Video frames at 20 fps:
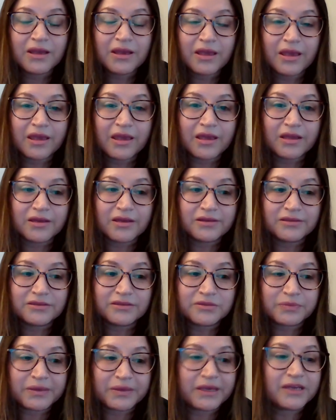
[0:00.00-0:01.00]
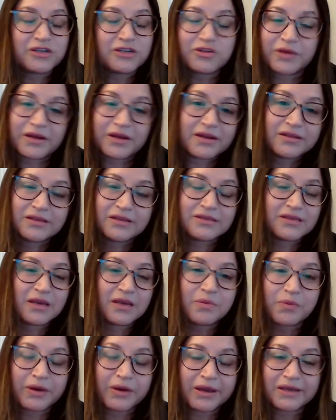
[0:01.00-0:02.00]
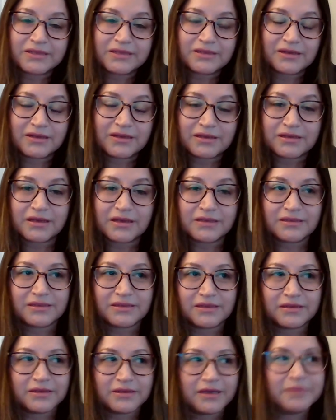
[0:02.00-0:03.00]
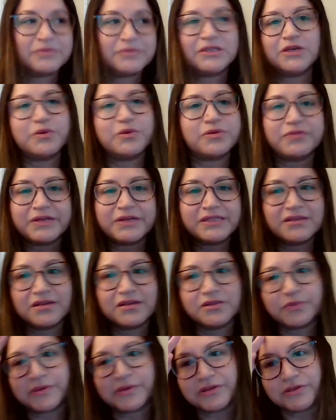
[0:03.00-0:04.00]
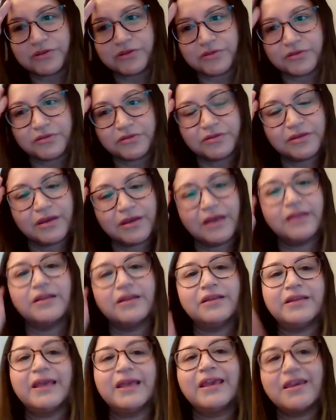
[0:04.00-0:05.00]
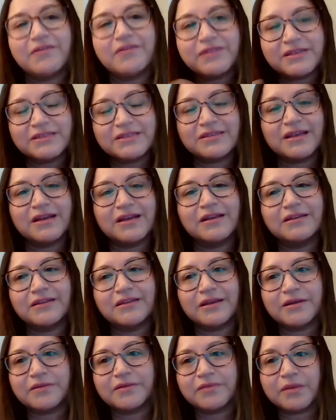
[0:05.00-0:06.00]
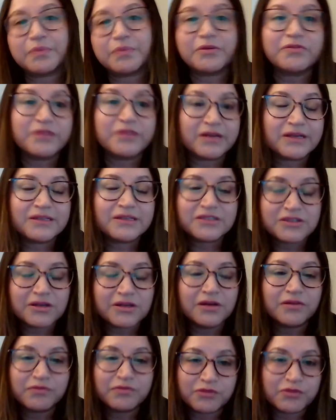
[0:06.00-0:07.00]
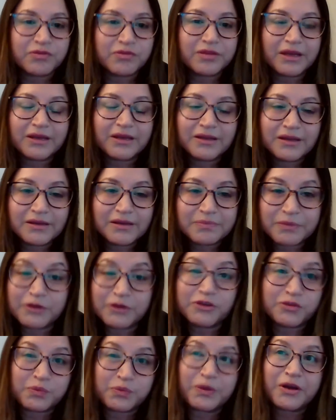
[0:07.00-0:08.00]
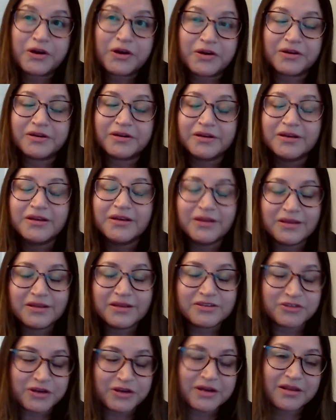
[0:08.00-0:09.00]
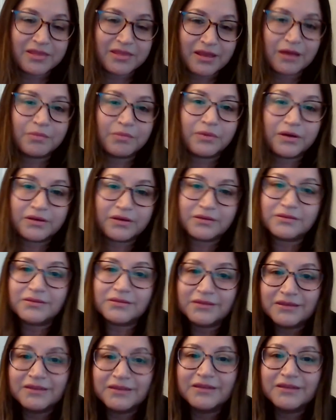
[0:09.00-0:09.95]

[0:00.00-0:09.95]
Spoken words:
and we get trained in the same way as a MD or resident will do. And then they give us the privilege of do that because we are training that model.